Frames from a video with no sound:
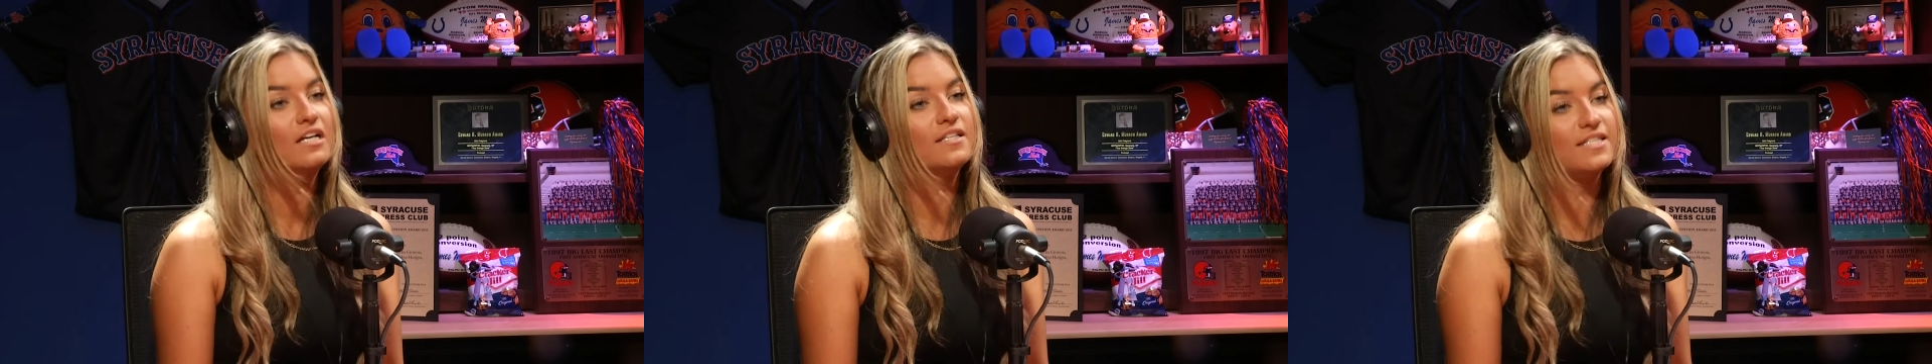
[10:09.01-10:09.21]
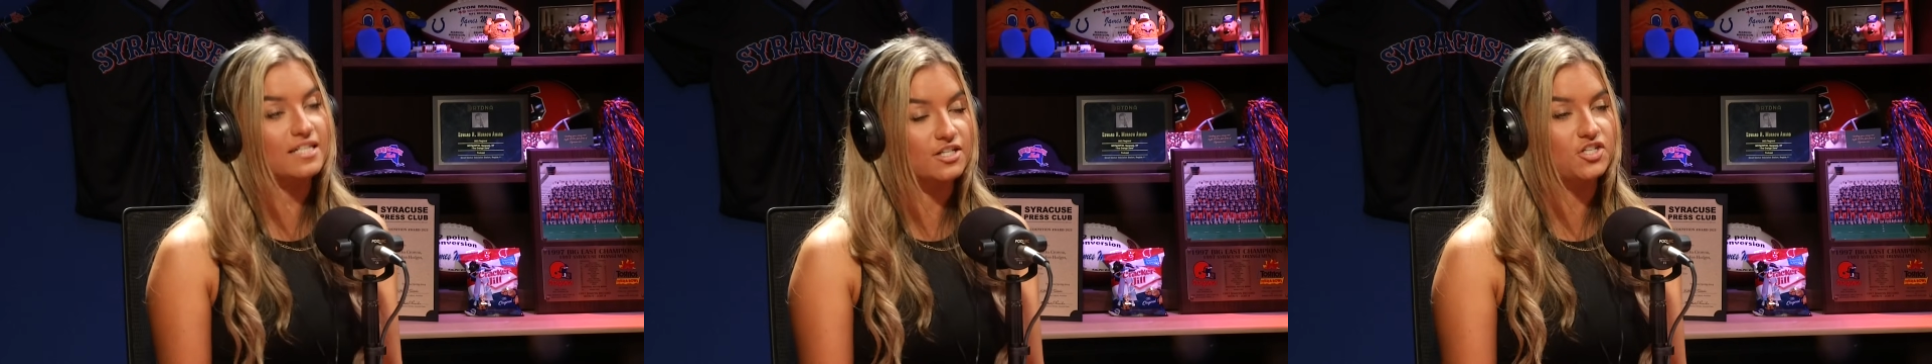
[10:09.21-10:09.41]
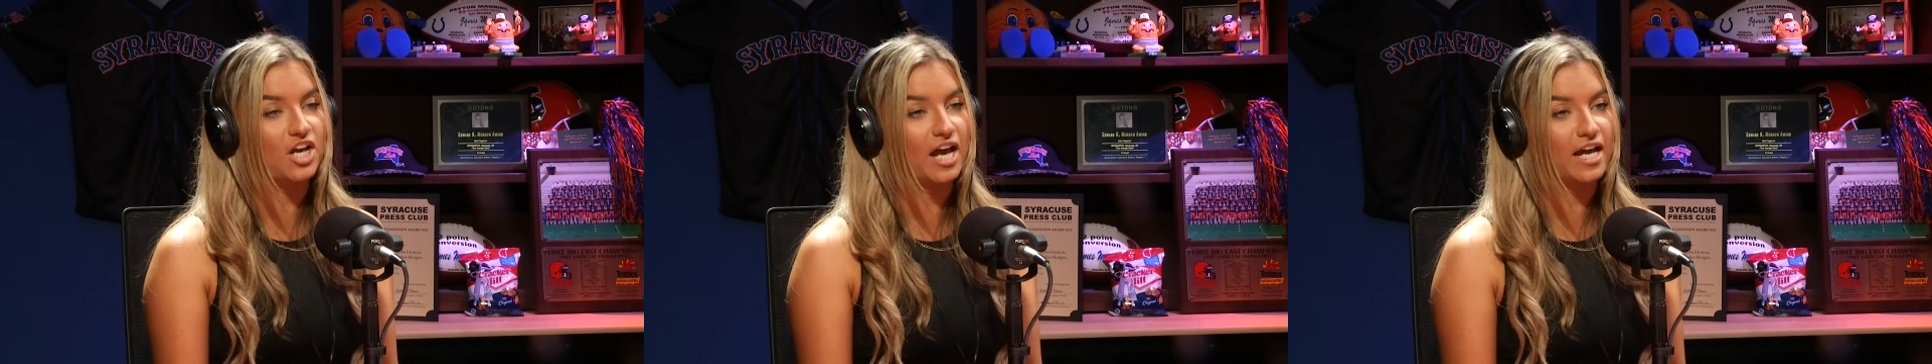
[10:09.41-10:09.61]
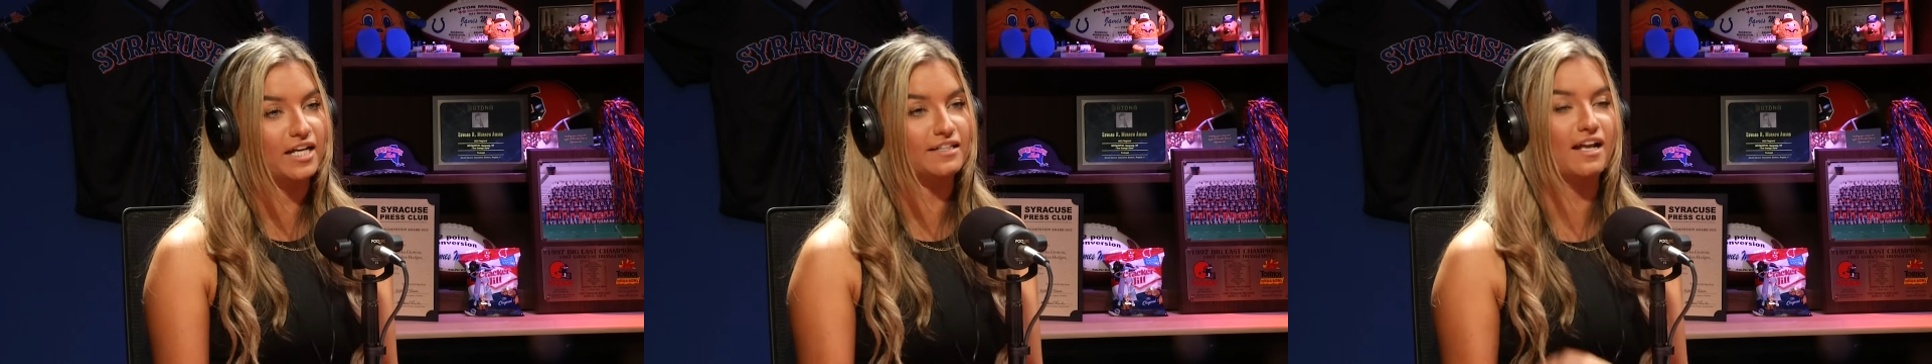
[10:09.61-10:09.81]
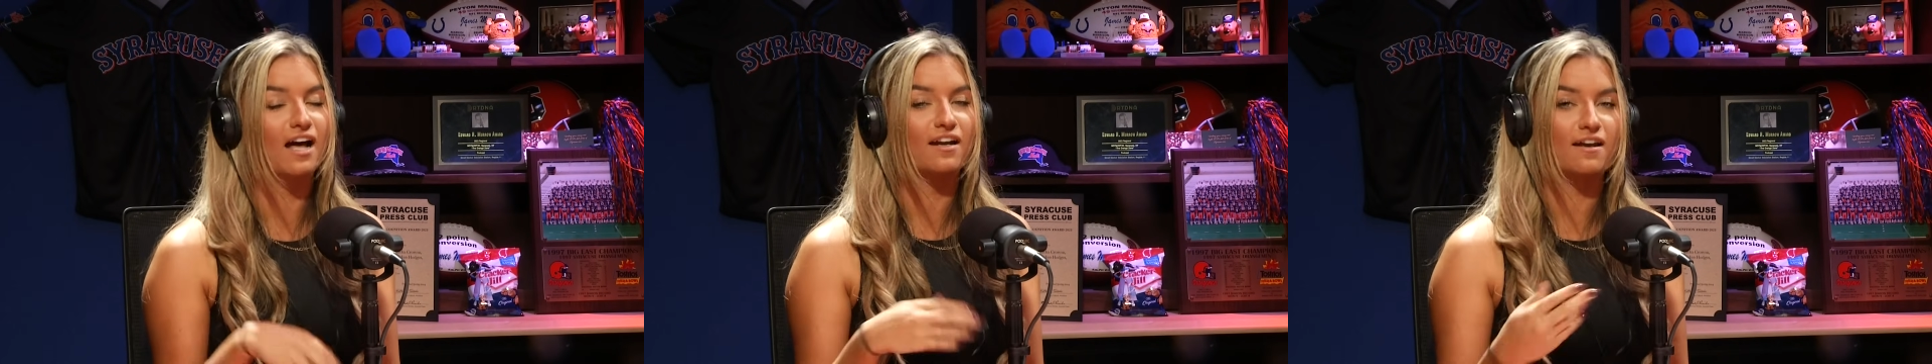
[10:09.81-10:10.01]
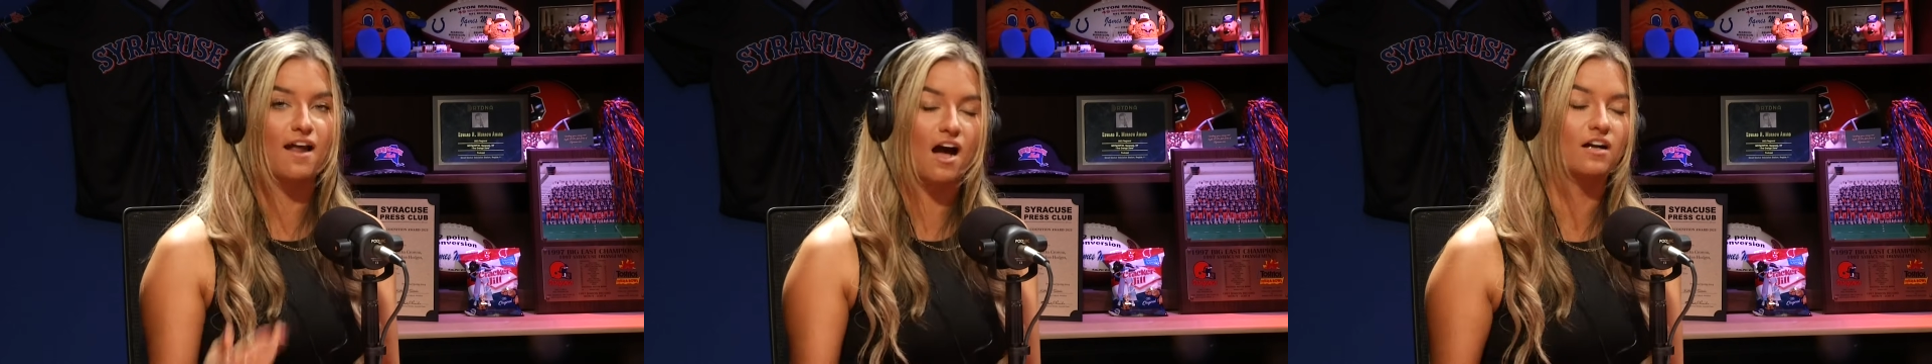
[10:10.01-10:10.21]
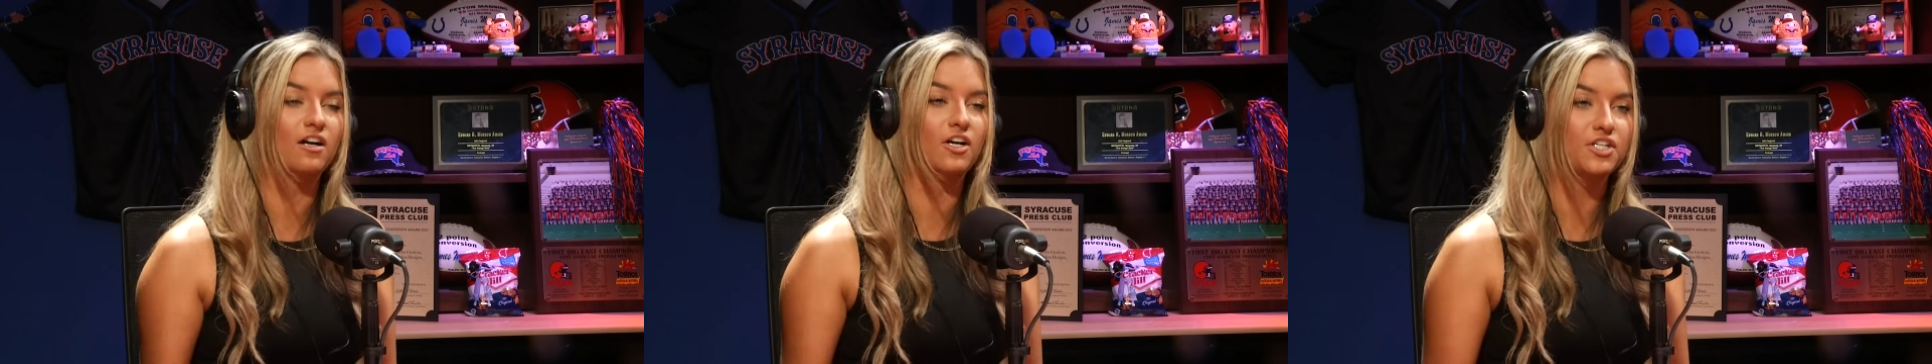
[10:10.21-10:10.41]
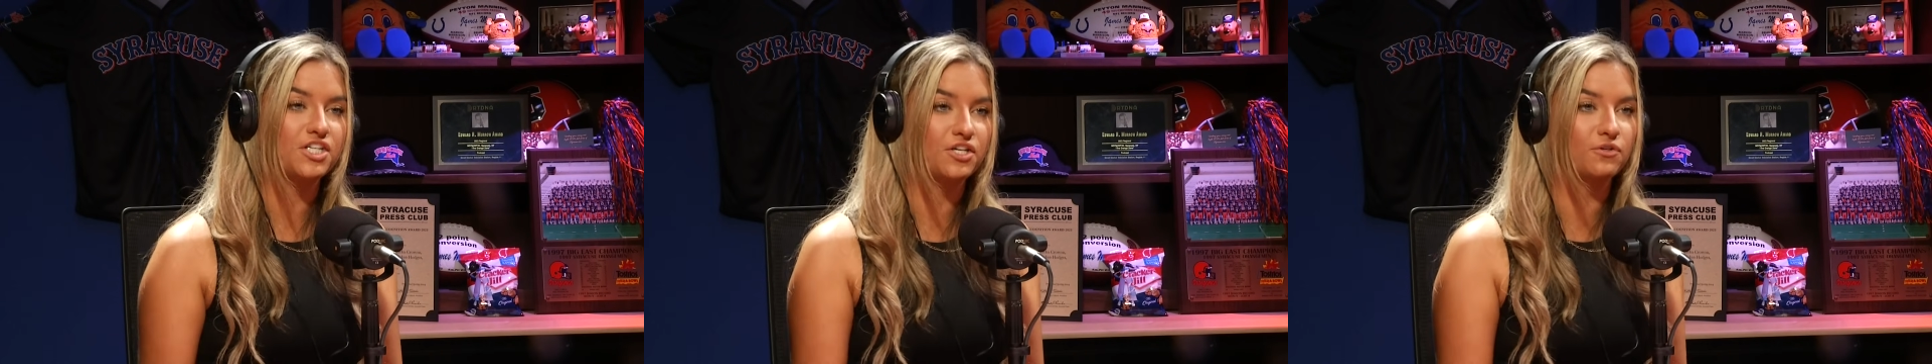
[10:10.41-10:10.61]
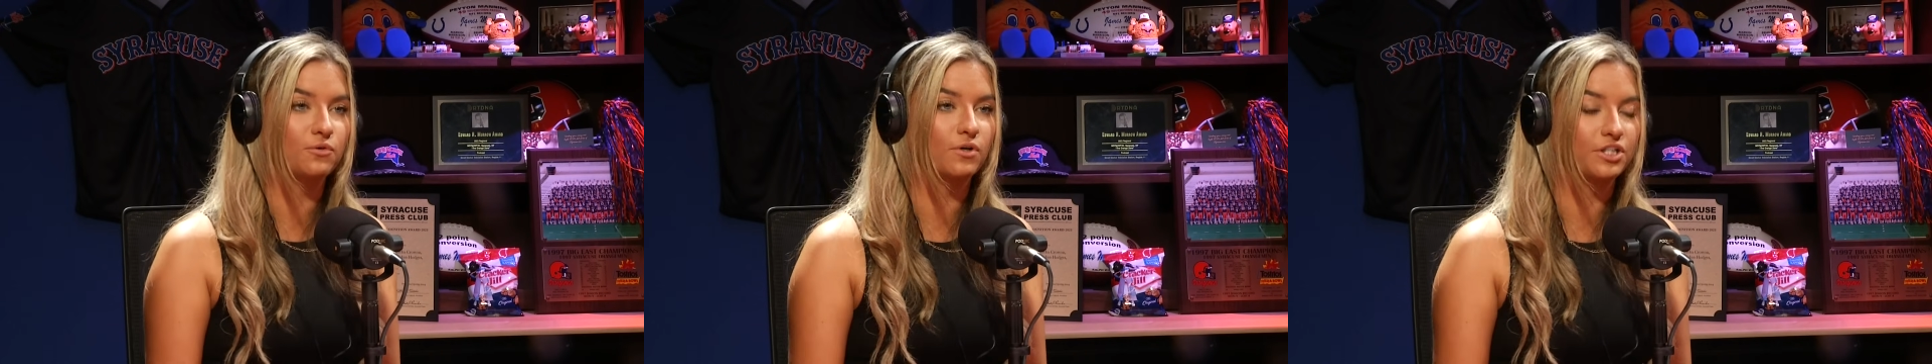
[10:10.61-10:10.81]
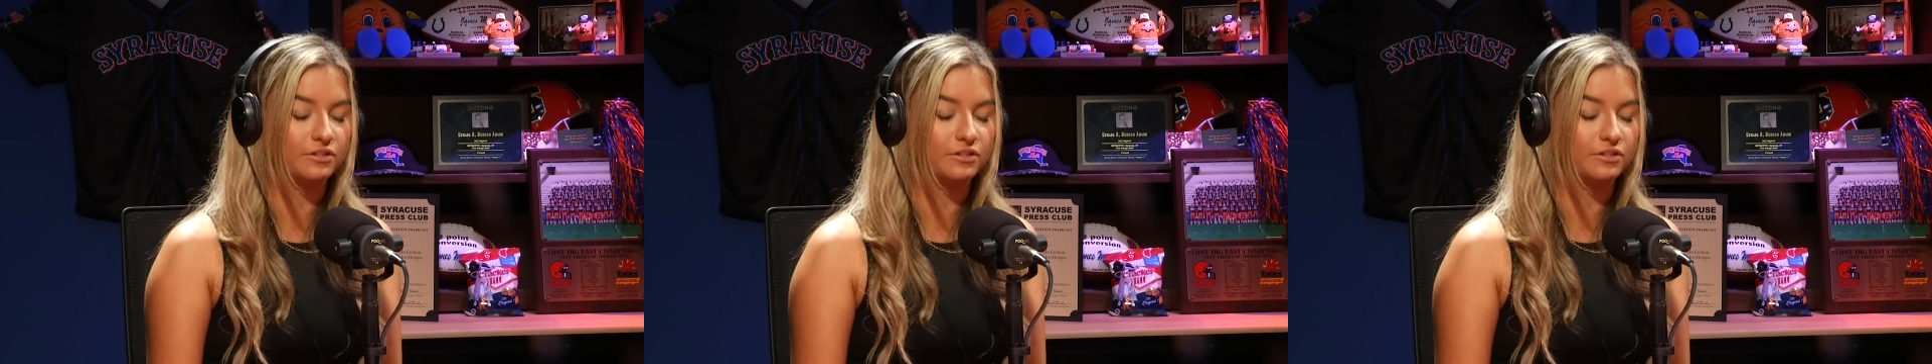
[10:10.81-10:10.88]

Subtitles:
DJ, not a knock on you or